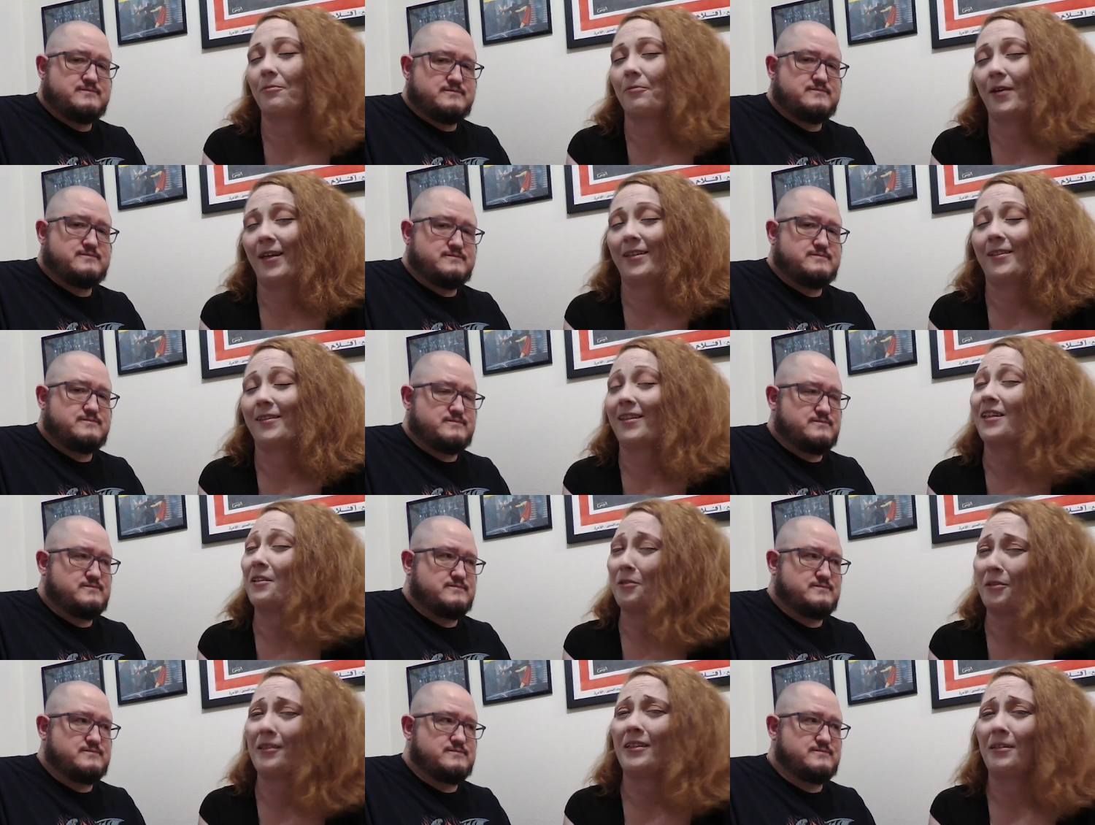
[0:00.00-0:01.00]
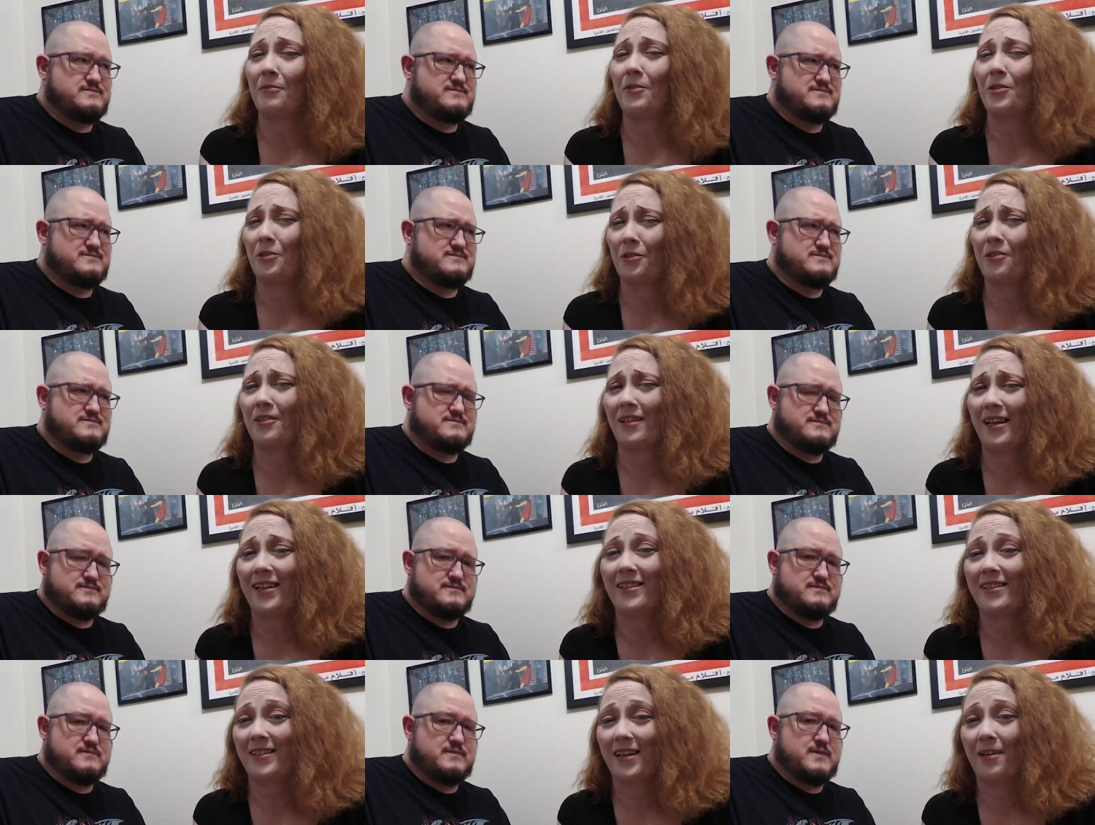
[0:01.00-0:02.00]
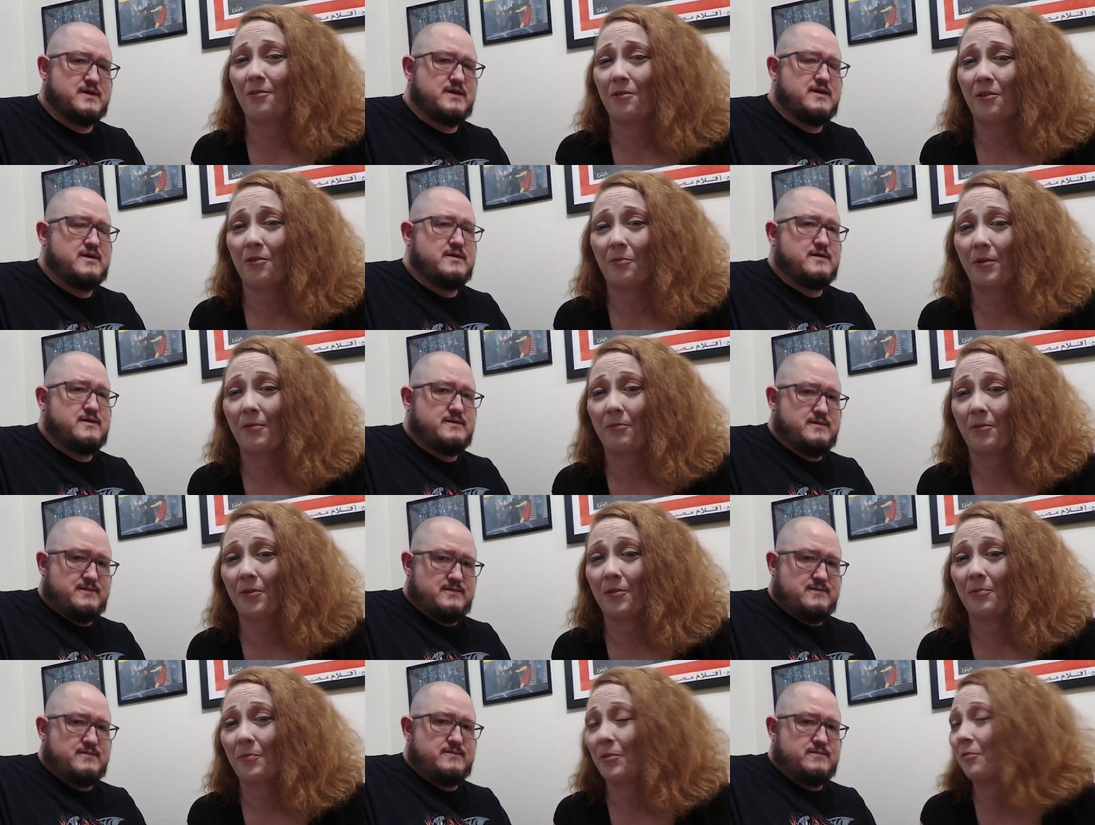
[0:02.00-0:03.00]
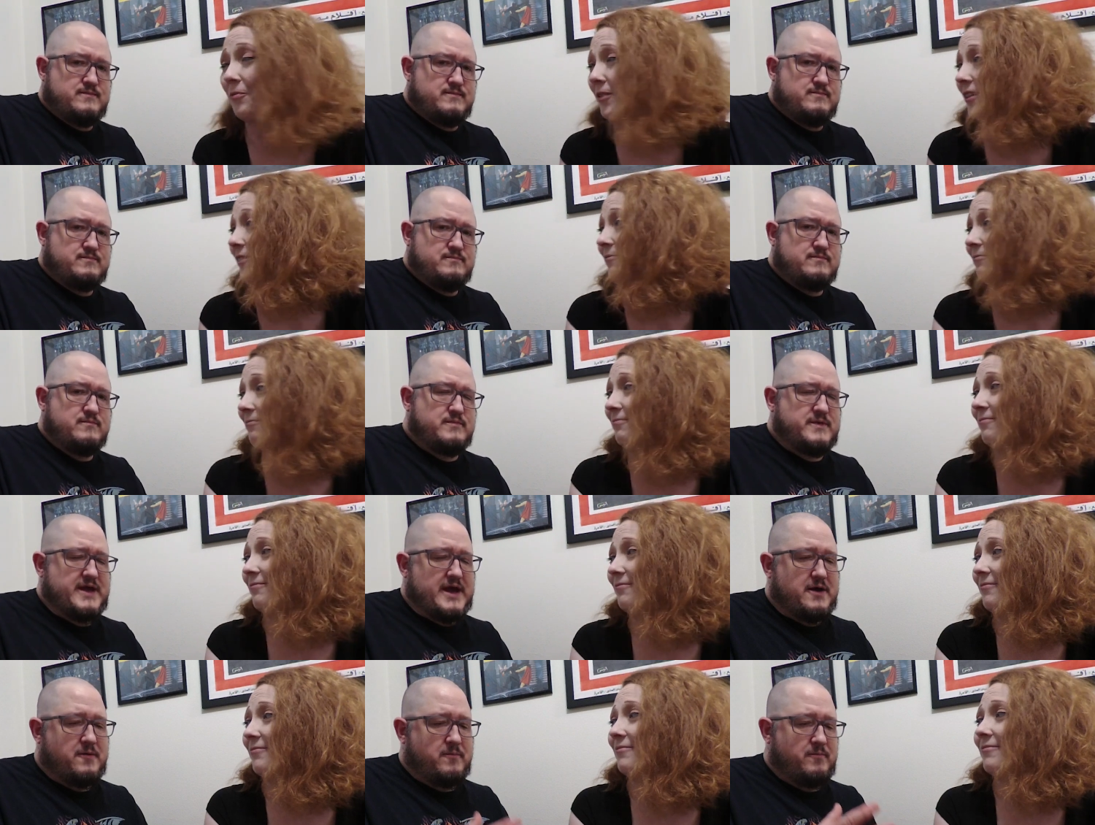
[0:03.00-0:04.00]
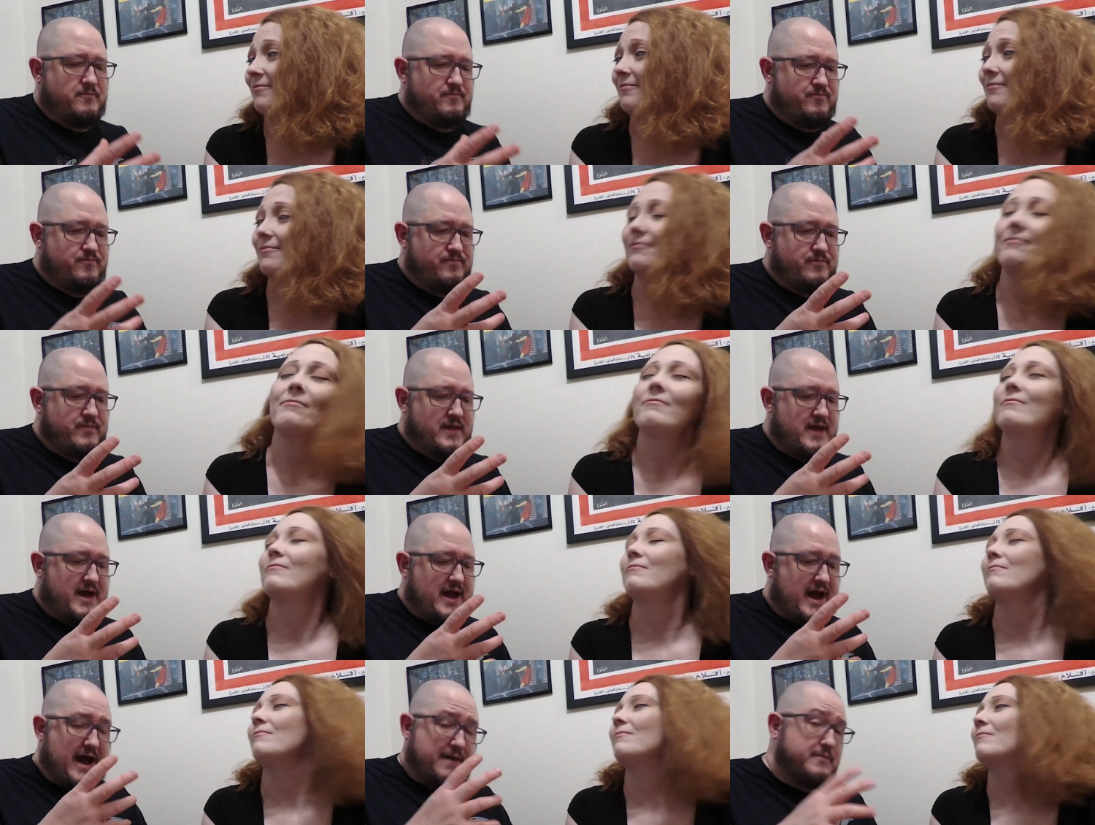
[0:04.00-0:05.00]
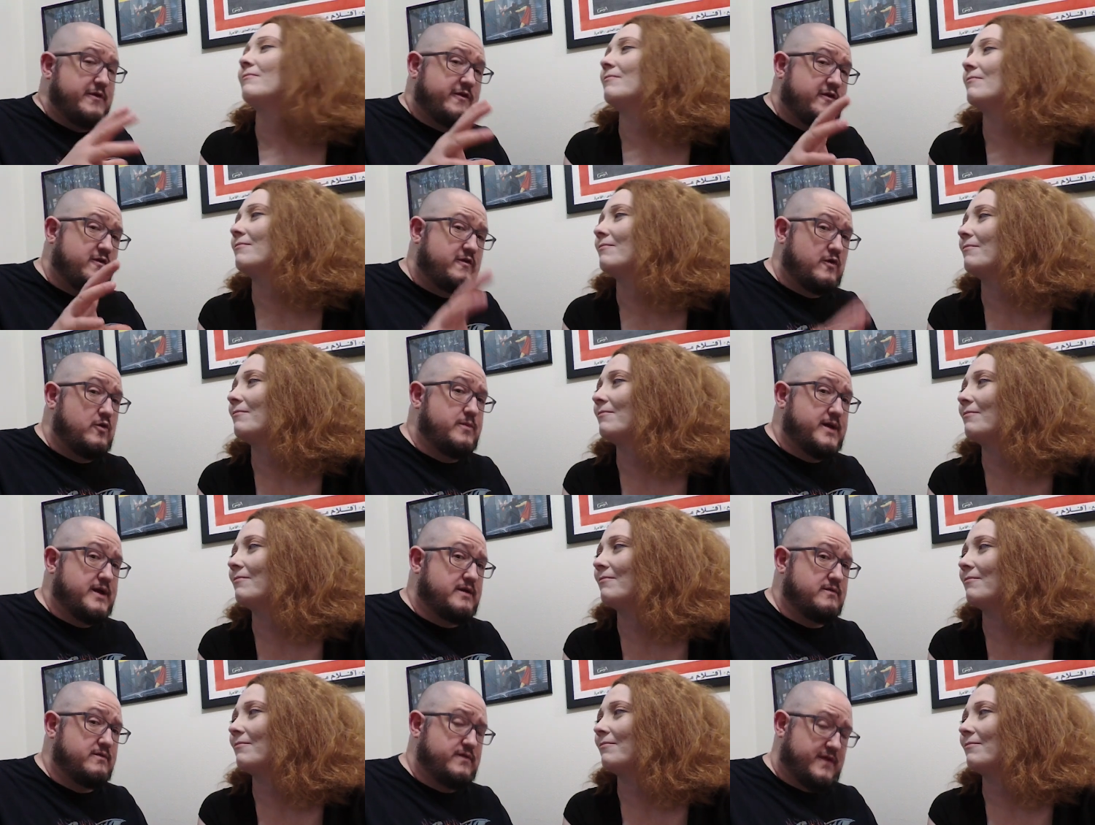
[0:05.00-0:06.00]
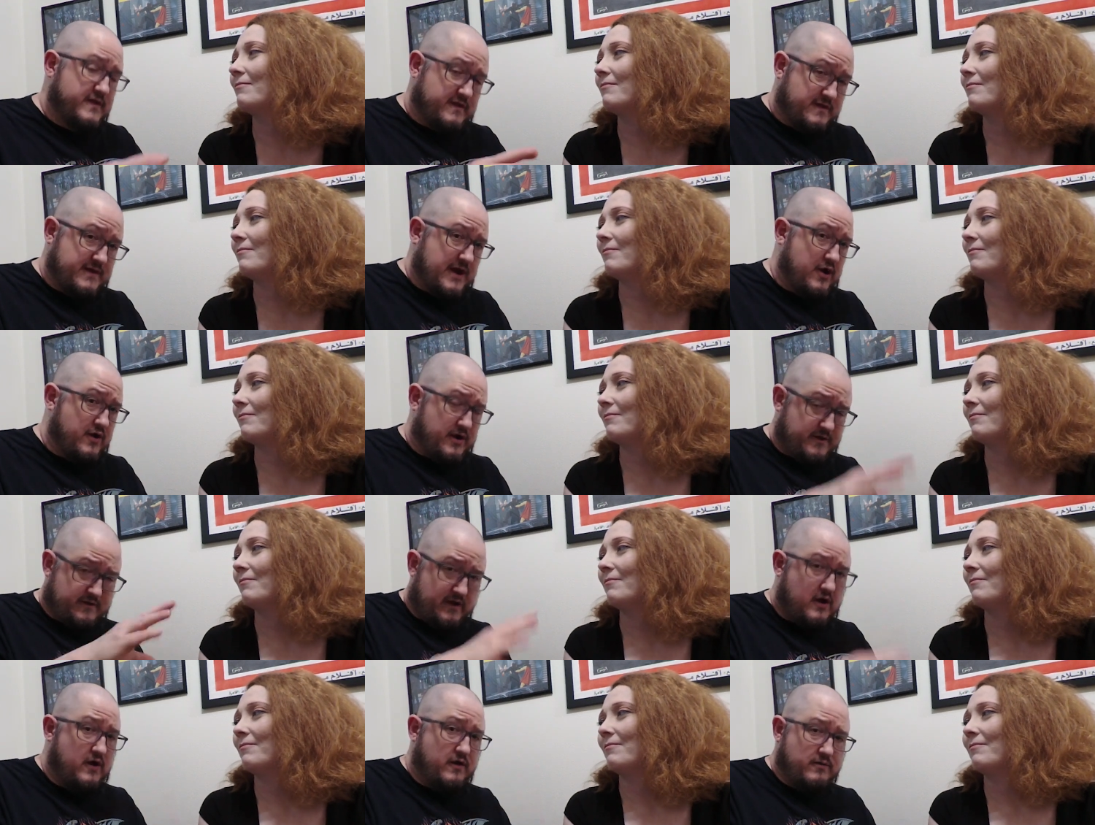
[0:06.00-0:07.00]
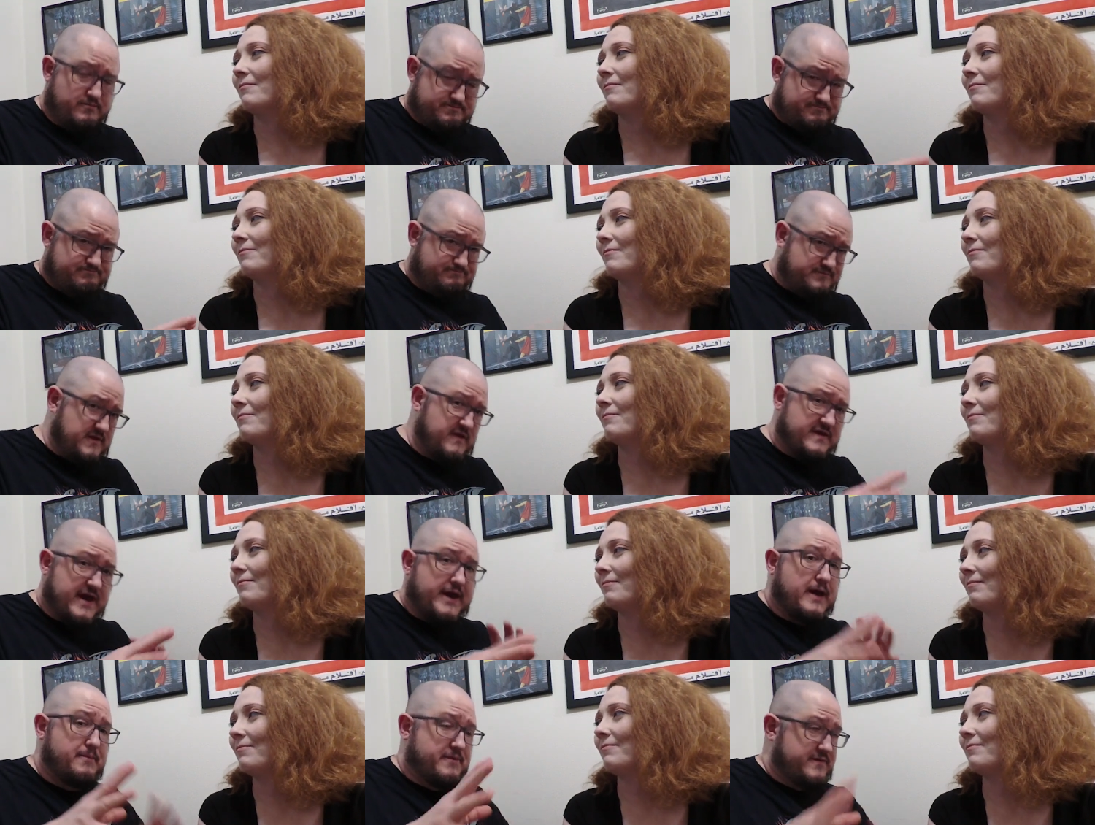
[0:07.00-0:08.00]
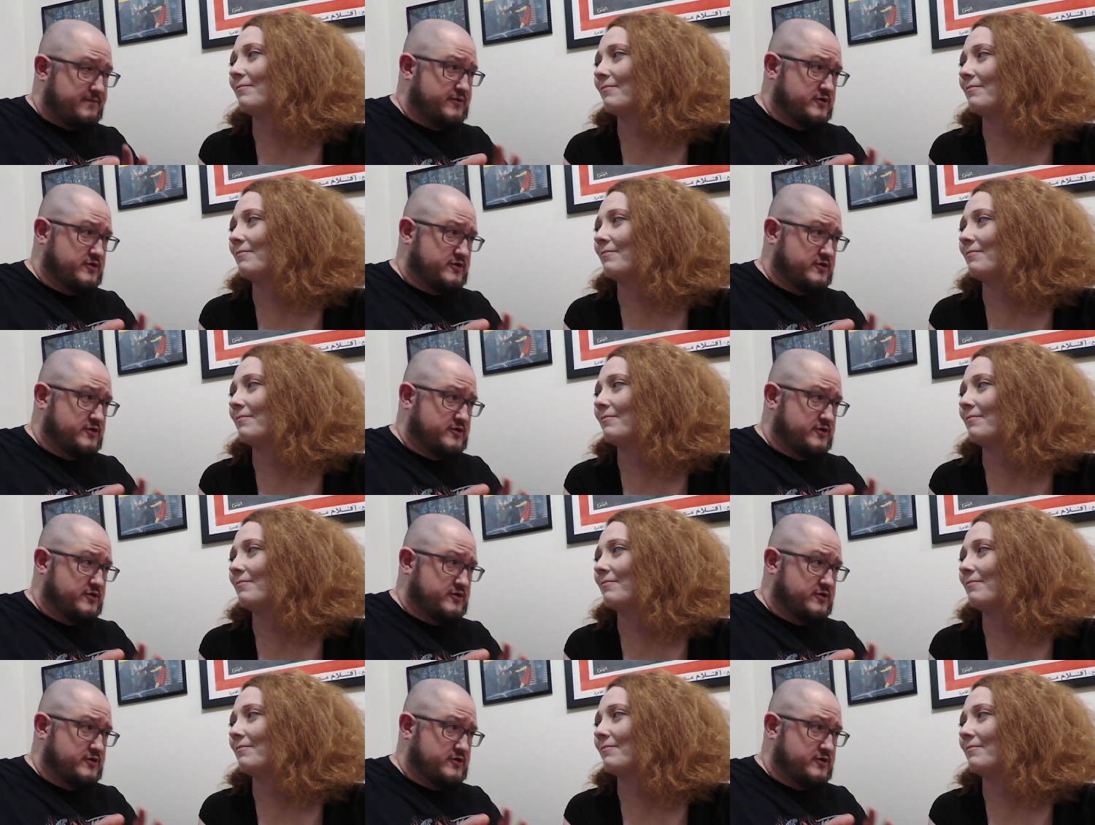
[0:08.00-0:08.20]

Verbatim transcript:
Speaker 1: fact that they couldn't even turn the lights down all the
Speaker 2: way for the movie. Now, I'm assuming this is how it is all set up in the